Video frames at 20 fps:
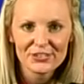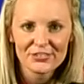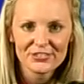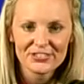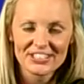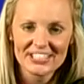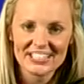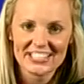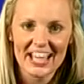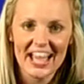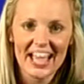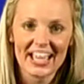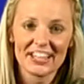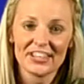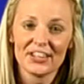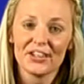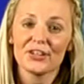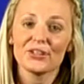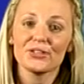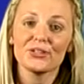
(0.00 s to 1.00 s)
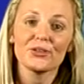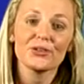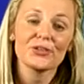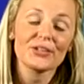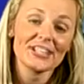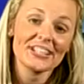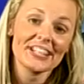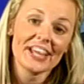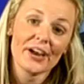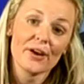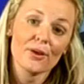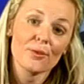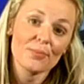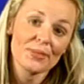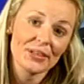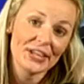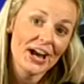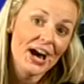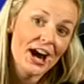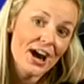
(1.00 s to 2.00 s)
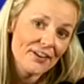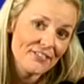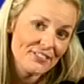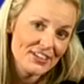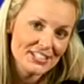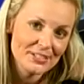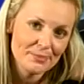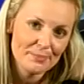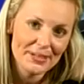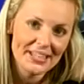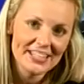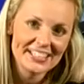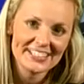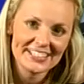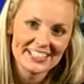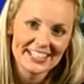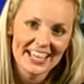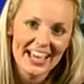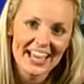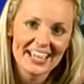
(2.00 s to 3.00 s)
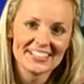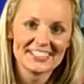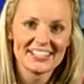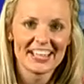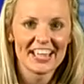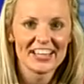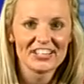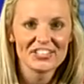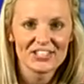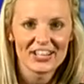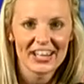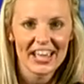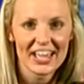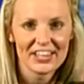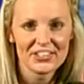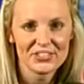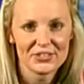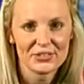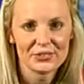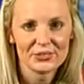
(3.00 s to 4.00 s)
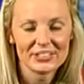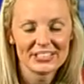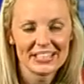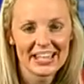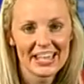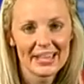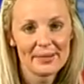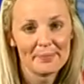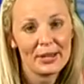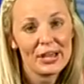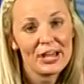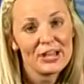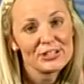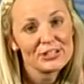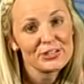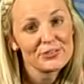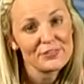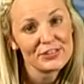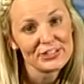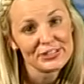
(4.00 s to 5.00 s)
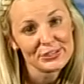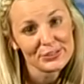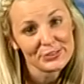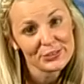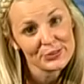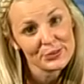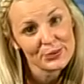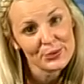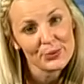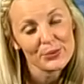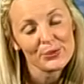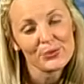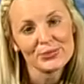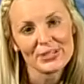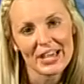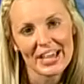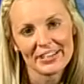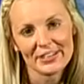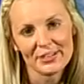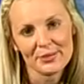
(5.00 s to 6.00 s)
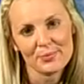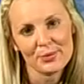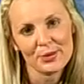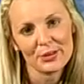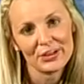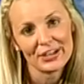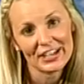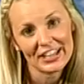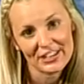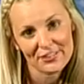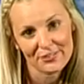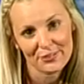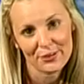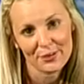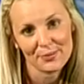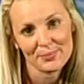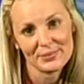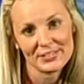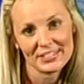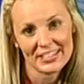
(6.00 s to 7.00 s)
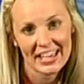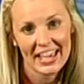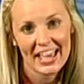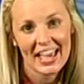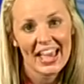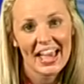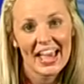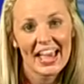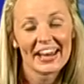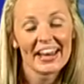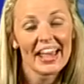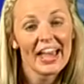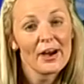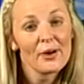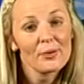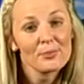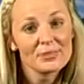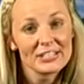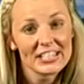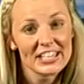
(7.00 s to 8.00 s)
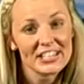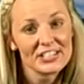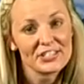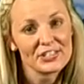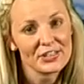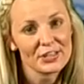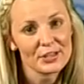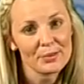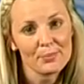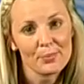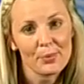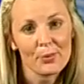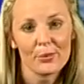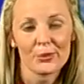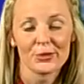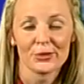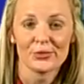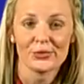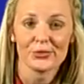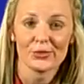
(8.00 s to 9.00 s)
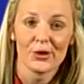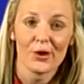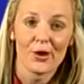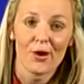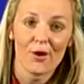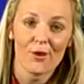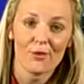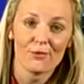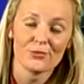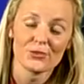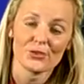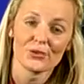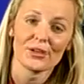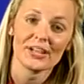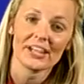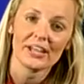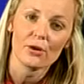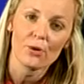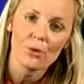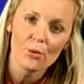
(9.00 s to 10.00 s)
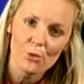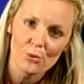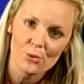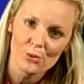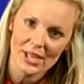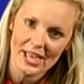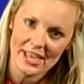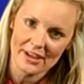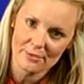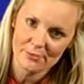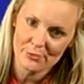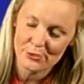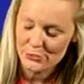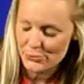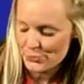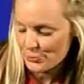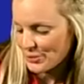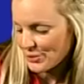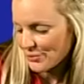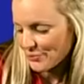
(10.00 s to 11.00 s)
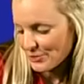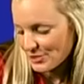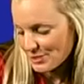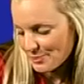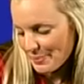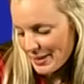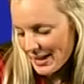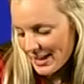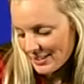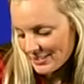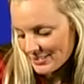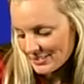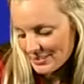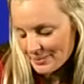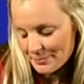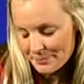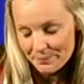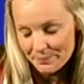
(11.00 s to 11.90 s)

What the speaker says: a day, you can help the RSPCA's educational team to visit schools and community groups and help teach the importance of treating all animals with respect.